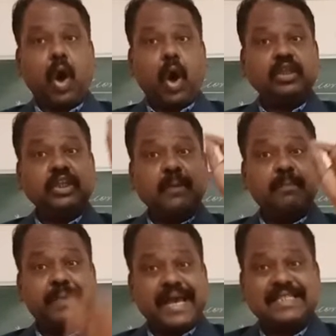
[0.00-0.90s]
on the
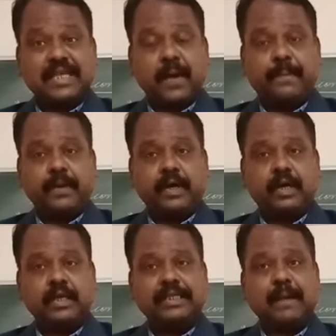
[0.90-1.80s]
base of
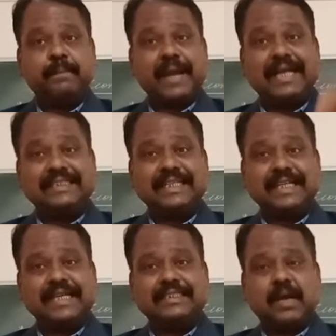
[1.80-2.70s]
the price
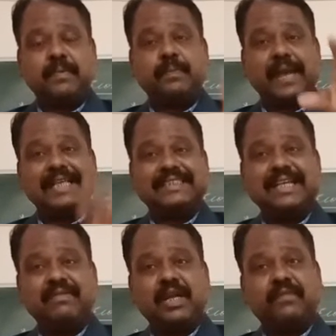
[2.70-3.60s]
index of a price
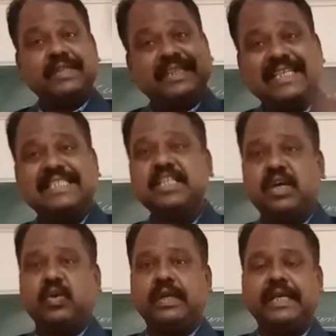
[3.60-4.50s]
level of this
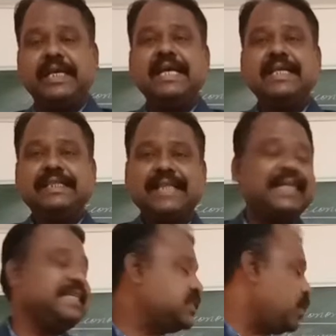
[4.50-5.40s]
year only. That
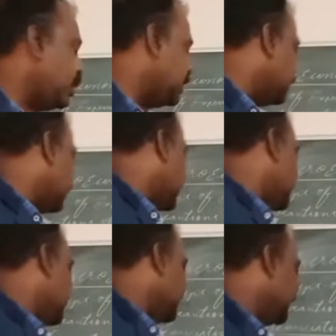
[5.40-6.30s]
is called the
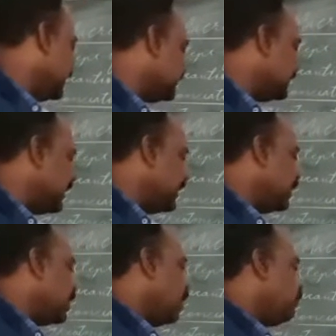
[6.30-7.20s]
national
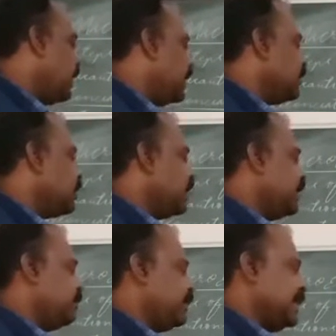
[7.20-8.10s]
income at a
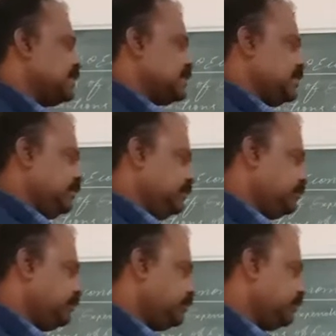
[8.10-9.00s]
current price.
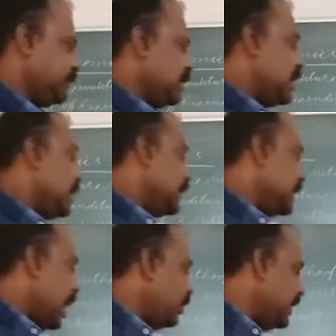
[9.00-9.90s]

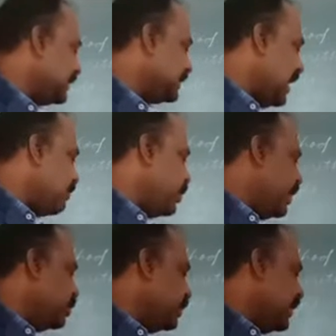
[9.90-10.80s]
Now next I am
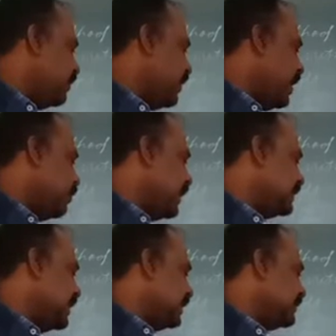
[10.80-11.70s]
going to clarify what is
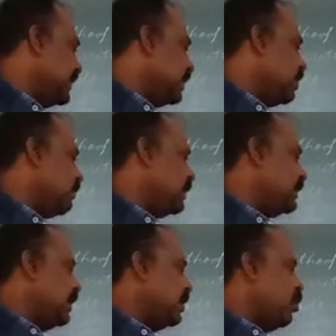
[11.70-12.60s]
the national income at
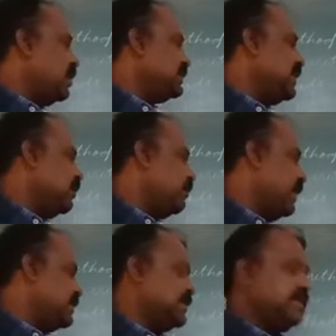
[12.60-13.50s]
the constant
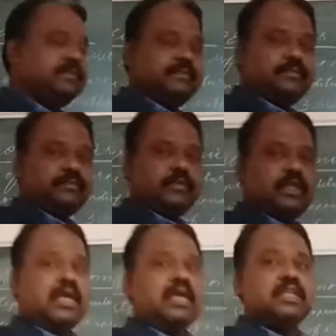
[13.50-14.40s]
price.
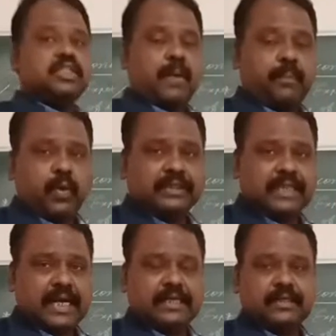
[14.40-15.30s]
Suppose
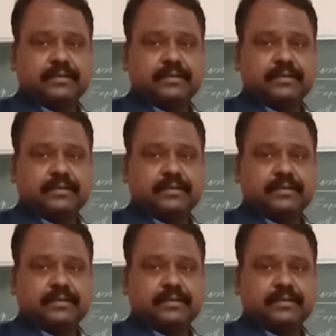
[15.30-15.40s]
that